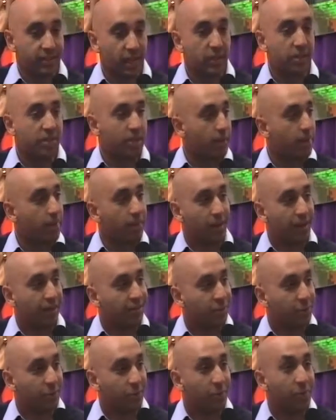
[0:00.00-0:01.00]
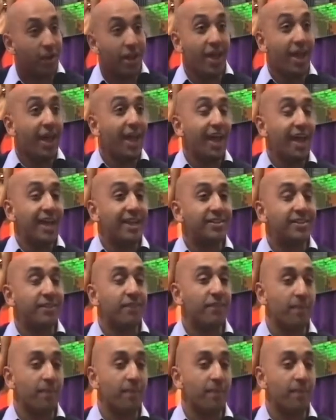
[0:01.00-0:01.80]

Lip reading: Jab Mila Tu is,